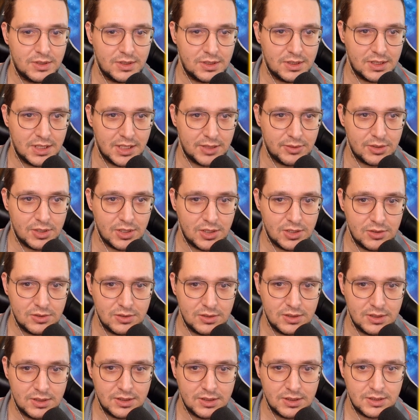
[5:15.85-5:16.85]
There we go.
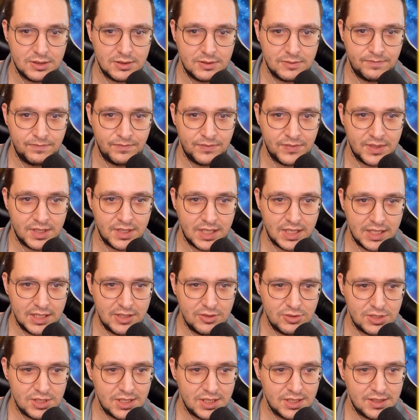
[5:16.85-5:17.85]
And you
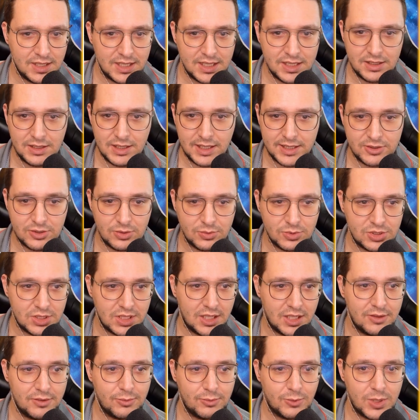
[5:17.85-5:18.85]
see there like some
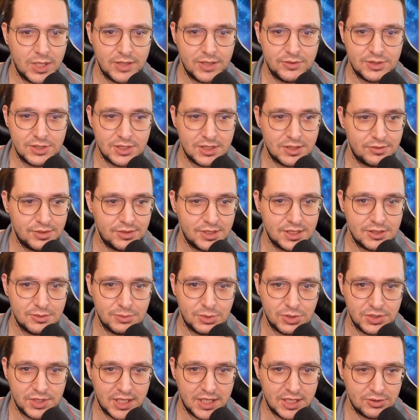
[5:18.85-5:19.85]
sound waves are
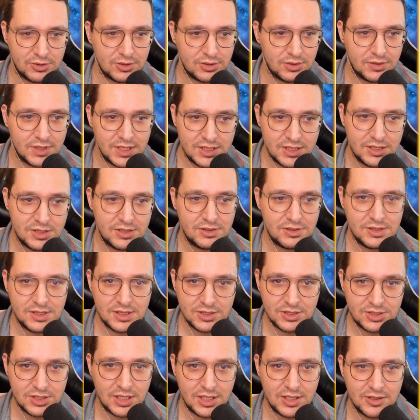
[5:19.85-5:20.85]
visible now. So this is the
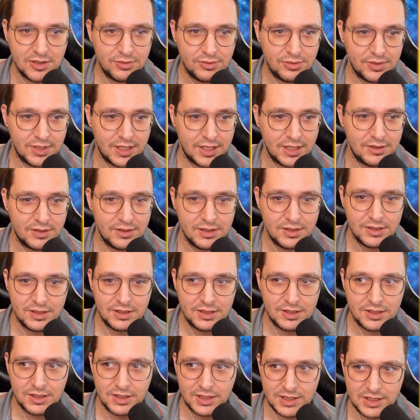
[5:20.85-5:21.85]
sound effect
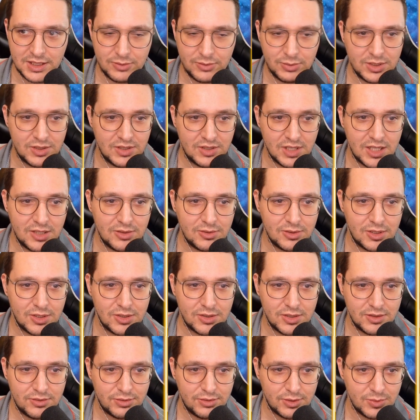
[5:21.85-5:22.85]
that we
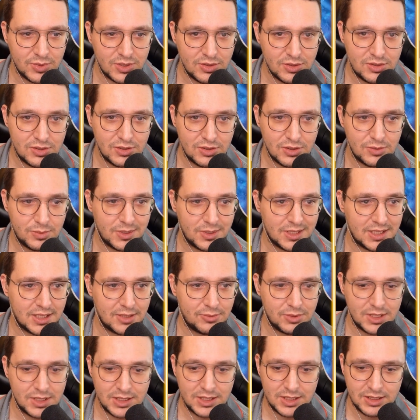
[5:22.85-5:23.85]
downloaded from YouTube and that
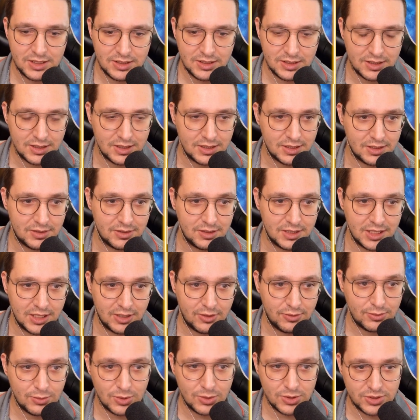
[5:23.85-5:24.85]
we,
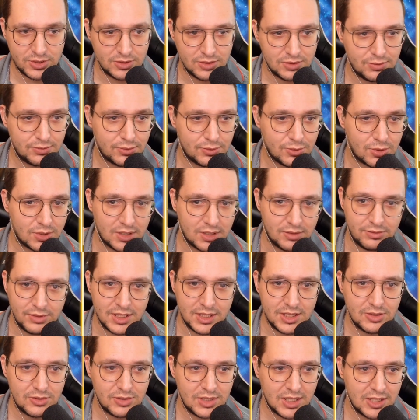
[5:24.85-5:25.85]
of course, use 4K
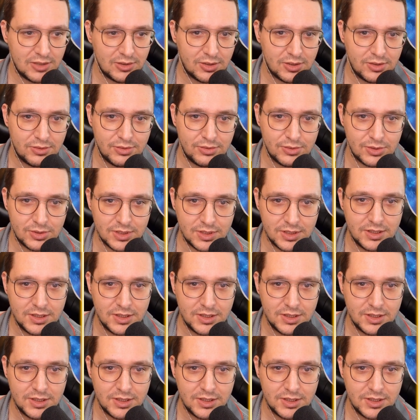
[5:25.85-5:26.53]
Video Downloader for.